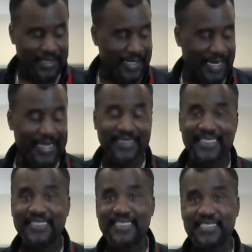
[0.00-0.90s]
And I
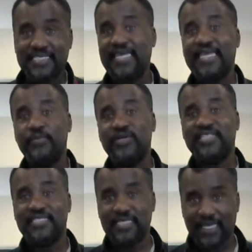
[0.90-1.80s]
did the same
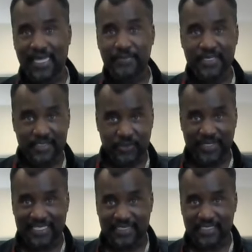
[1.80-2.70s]
with the tilapia, so
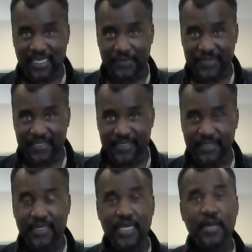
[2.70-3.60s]
we got the tilapia
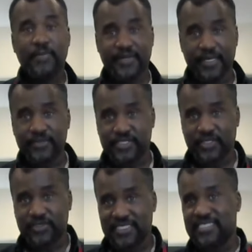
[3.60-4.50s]
here. But
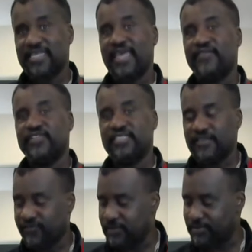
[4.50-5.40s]
also, just to have a
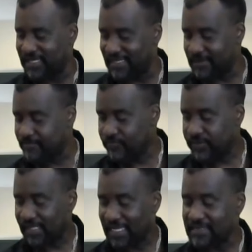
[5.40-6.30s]
different blend,
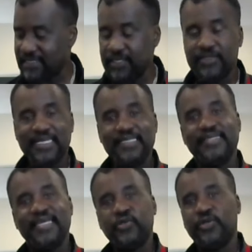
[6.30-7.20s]
I still
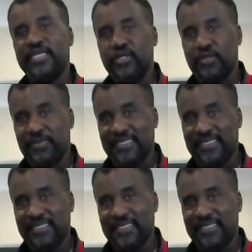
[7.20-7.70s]
got that Creole